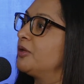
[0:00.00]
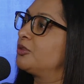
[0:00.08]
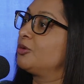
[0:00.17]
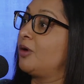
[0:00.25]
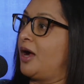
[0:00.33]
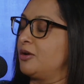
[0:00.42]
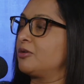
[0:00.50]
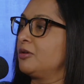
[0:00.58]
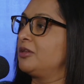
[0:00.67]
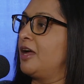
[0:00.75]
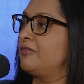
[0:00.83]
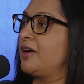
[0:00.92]
but throughout
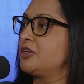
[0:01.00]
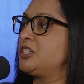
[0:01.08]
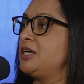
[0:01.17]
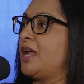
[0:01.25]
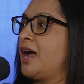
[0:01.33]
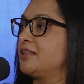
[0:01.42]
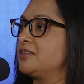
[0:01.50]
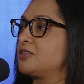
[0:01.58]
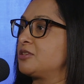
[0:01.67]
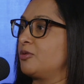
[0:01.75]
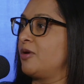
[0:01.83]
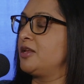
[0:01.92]
her life, how she had to
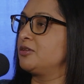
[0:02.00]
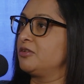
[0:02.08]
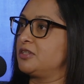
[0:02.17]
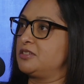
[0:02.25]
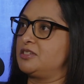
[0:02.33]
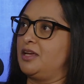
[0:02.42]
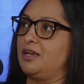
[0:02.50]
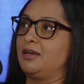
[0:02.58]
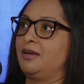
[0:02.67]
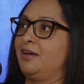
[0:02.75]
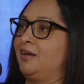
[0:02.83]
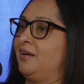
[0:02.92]
surrender to
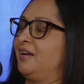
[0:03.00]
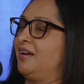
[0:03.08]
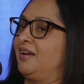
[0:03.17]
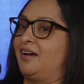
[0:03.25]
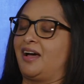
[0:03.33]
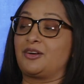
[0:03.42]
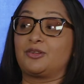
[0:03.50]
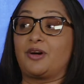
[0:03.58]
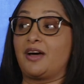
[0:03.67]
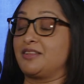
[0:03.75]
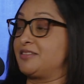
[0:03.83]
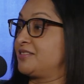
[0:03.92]
say, I don't know
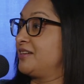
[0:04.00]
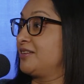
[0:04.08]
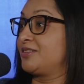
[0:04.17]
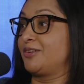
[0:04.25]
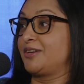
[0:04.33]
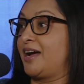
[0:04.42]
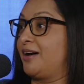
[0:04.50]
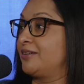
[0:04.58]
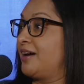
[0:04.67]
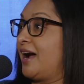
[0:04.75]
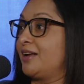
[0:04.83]
how this is going to turn out.